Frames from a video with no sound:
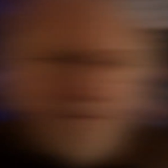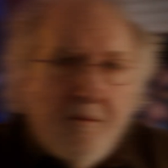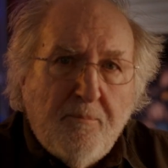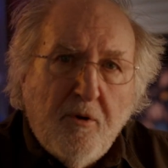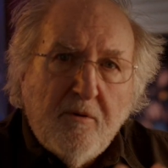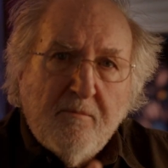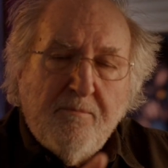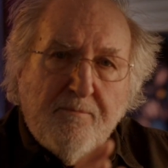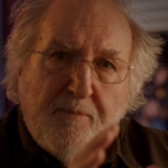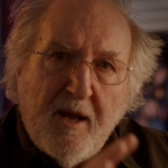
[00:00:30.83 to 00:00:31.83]
The important
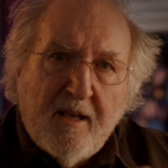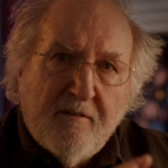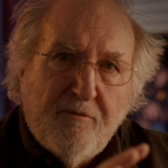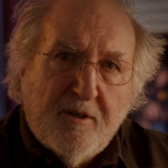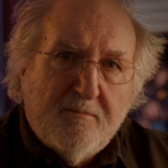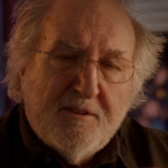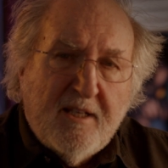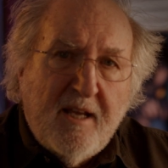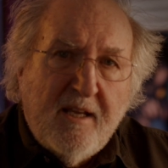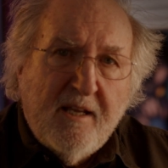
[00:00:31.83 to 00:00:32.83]
part of what I'm
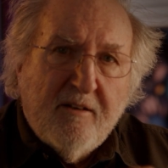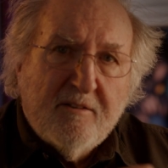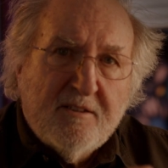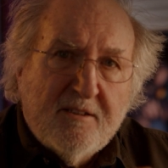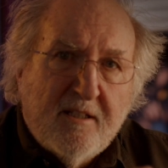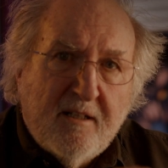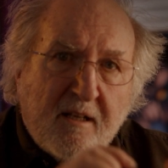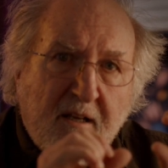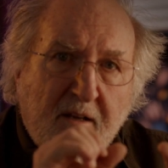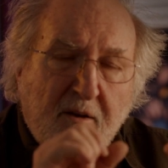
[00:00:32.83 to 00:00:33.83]
saying here is that
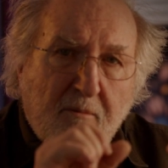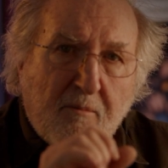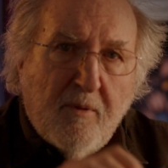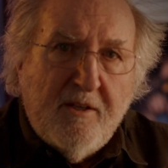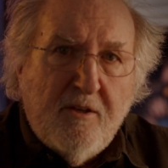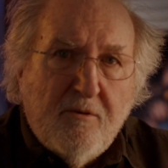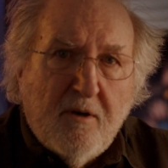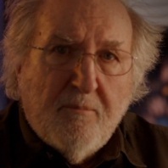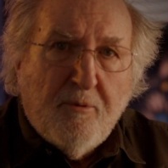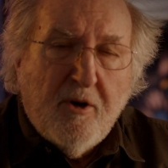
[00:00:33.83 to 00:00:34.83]
when you
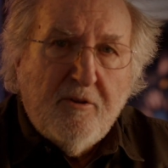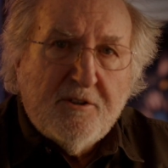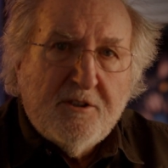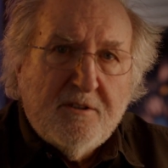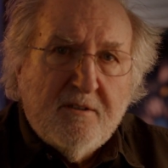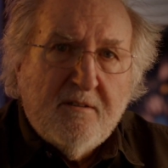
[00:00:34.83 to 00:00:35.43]
approach